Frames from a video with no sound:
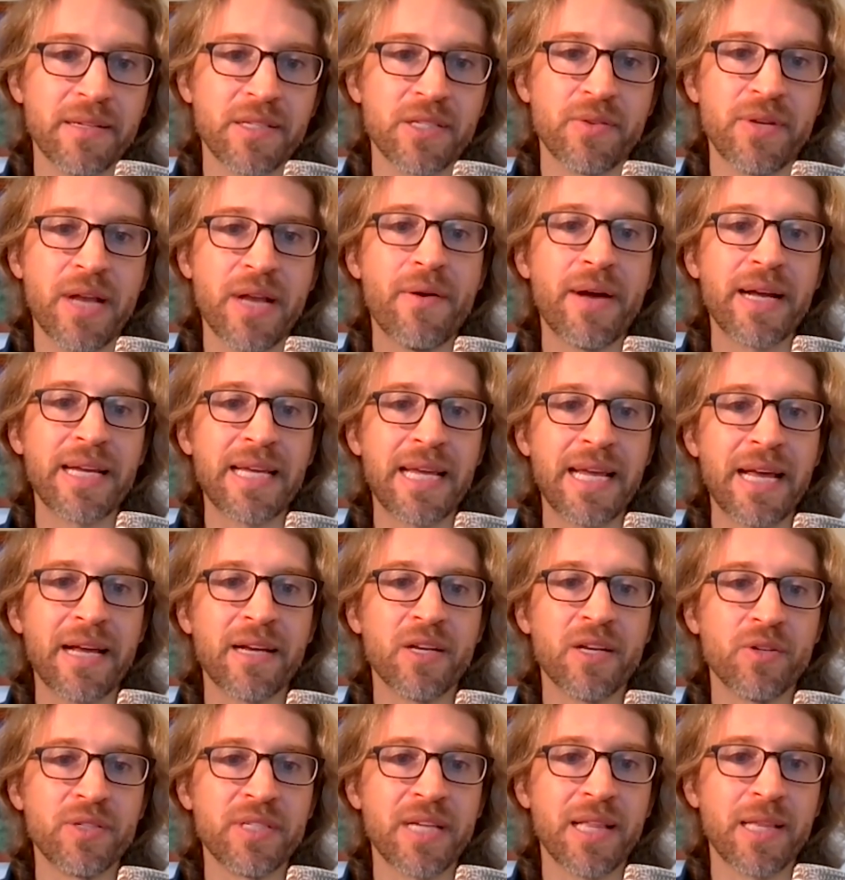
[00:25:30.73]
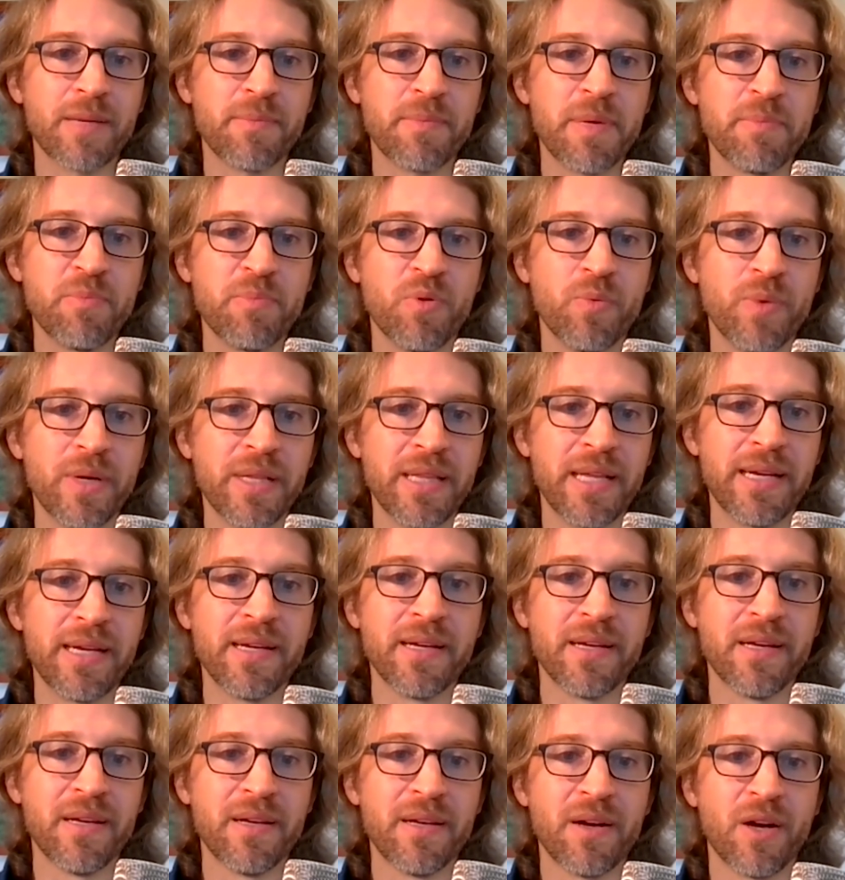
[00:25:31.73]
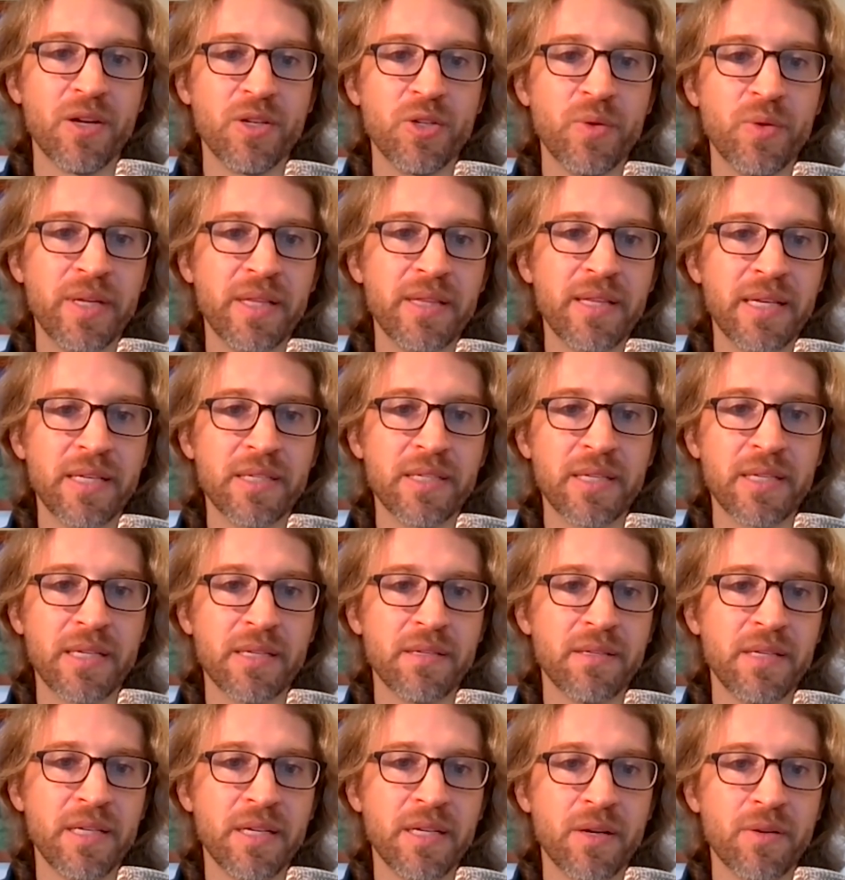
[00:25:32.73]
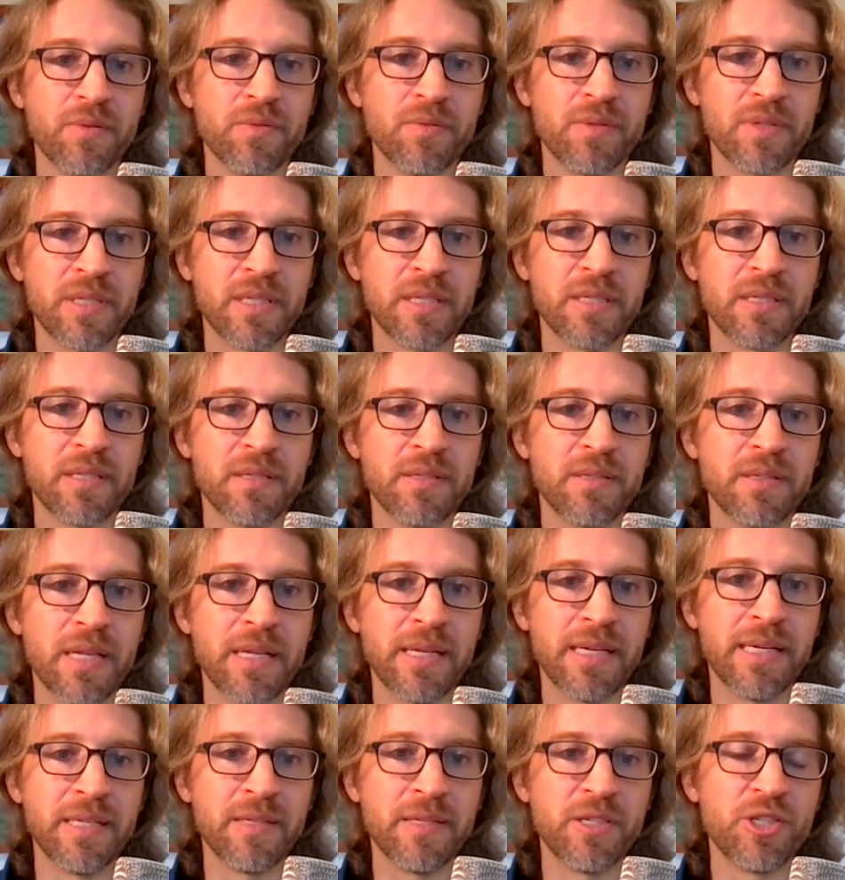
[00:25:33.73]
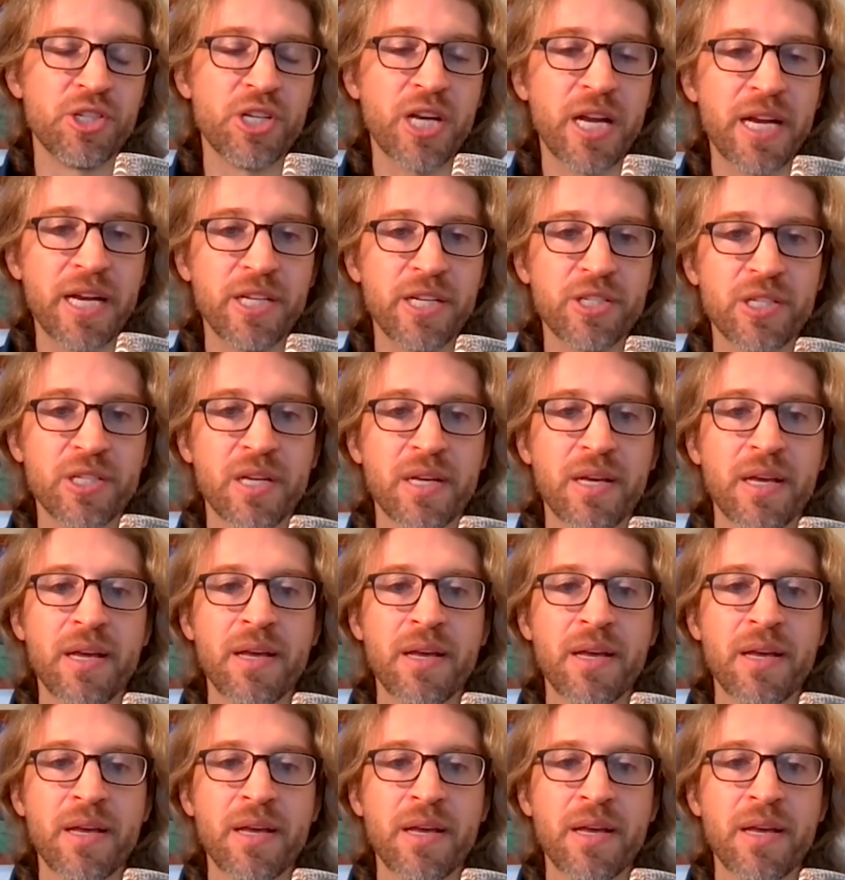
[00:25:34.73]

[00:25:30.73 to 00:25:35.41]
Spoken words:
So now I can't go telling people when they are doing things, that need to change.